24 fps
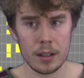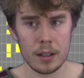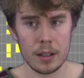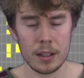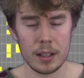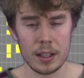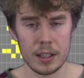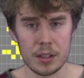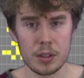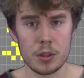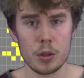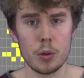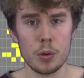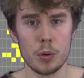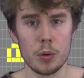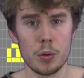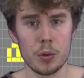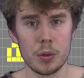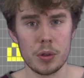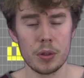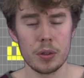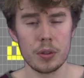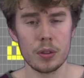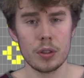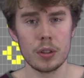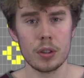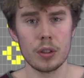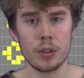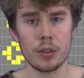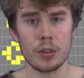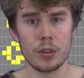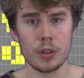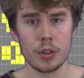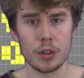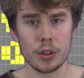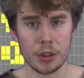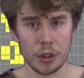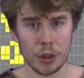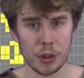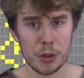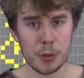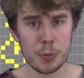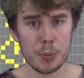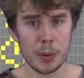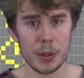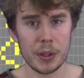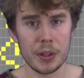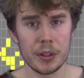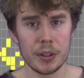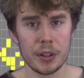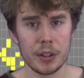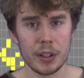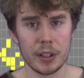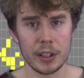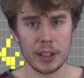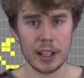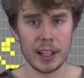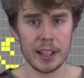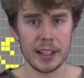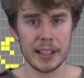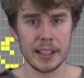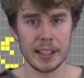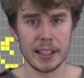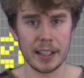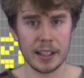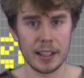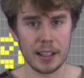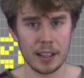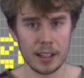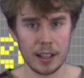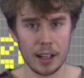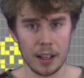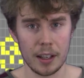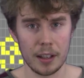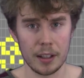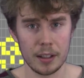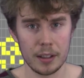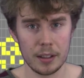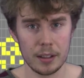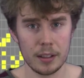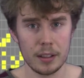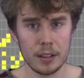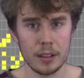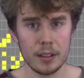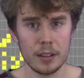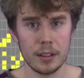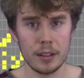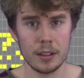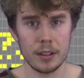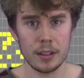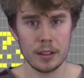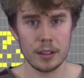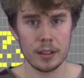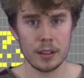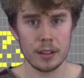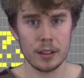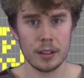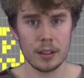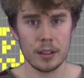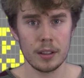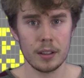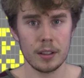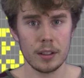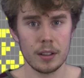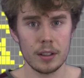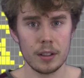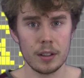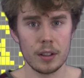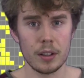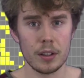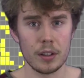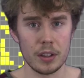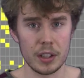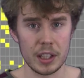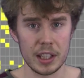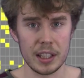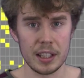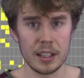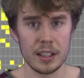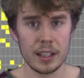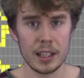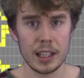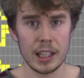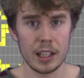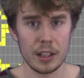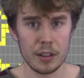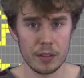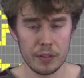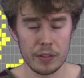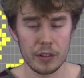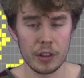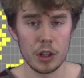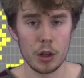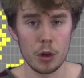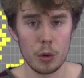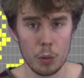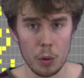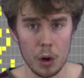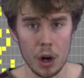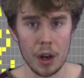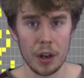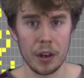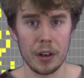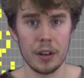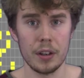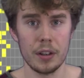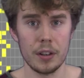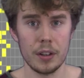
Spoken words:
It's called Gosper Gliding Gun, the Infinite One.